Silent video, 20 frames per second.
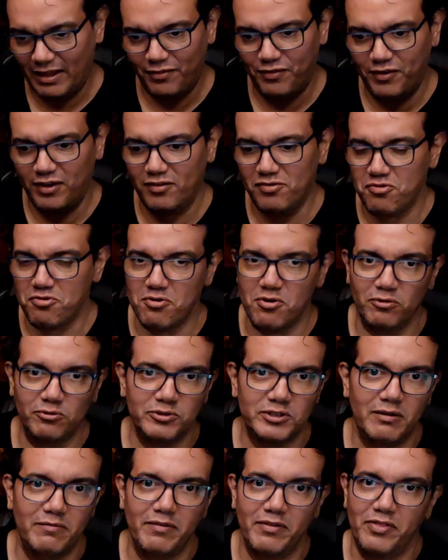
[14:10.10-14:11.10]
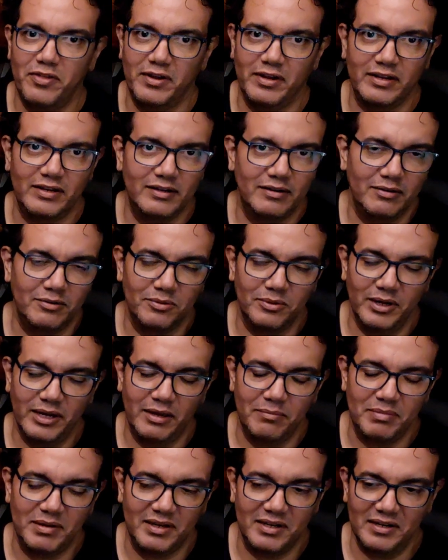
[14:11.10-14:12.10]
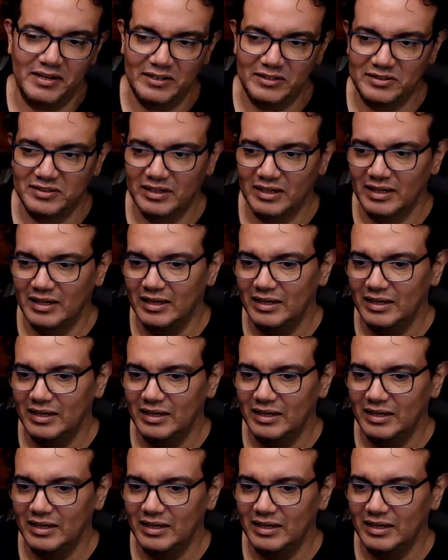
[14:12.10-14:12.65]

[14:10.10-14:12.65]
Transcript: I think it throws everything away, because,